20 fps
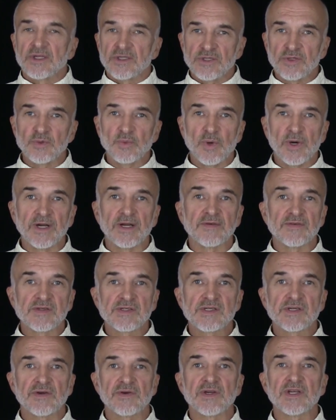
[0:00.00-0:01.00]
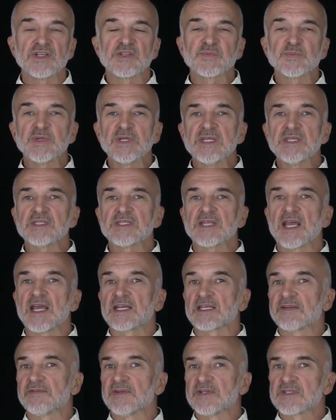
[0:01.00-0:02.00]
to one of serious peace
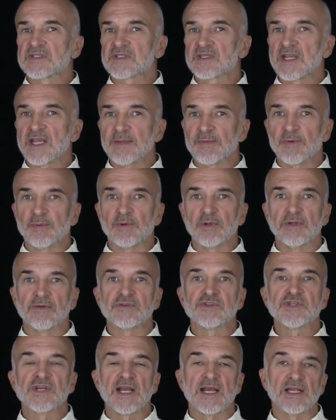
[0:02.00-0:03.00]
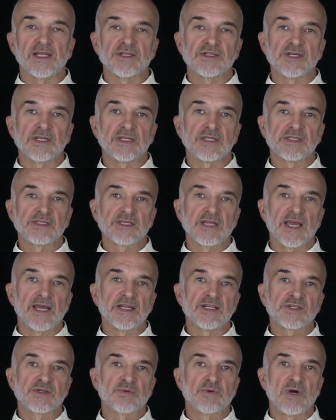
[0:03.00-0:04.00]
activists capable of challenging the
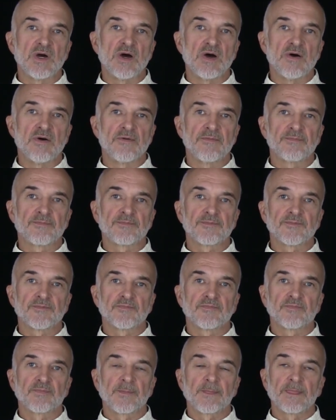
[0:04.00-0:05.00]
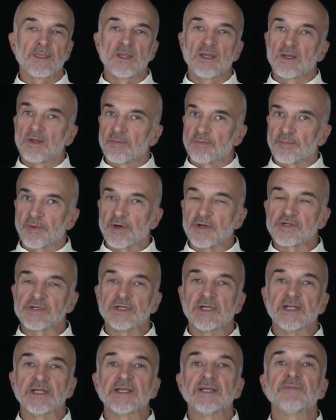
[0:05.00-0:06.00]
status quo.
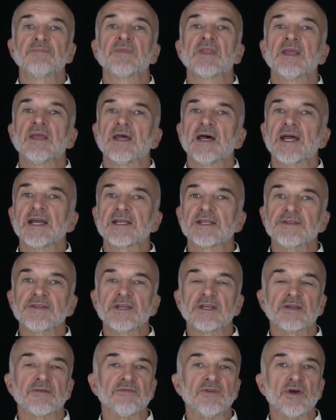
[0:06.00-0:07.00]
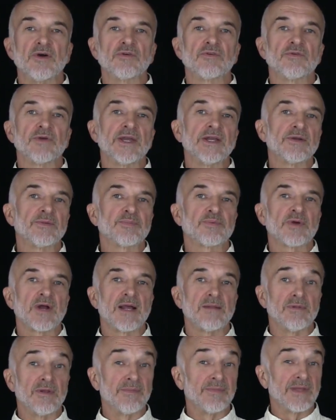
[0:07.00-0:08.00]
Personally, I can think of no greater
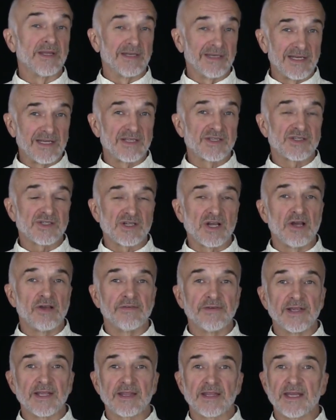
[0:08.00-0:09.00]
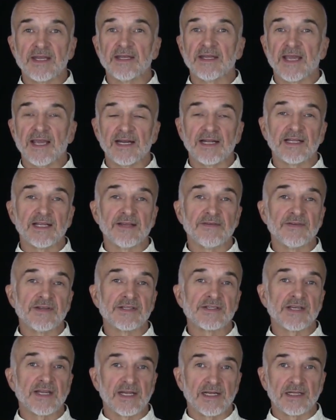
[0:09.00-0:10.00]
problem that needs solving than
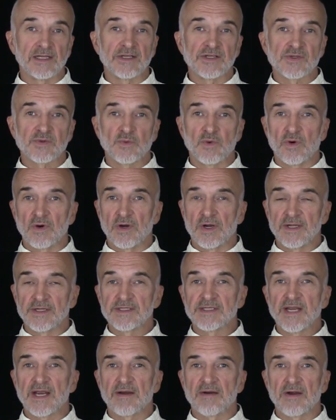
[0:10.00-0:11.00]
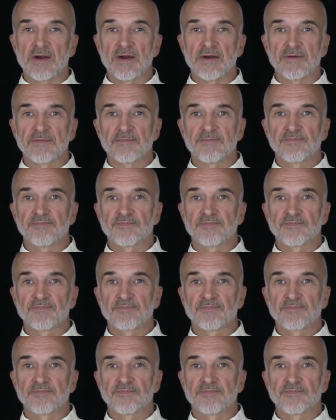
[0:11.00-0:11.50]
9/11's endless war on terror.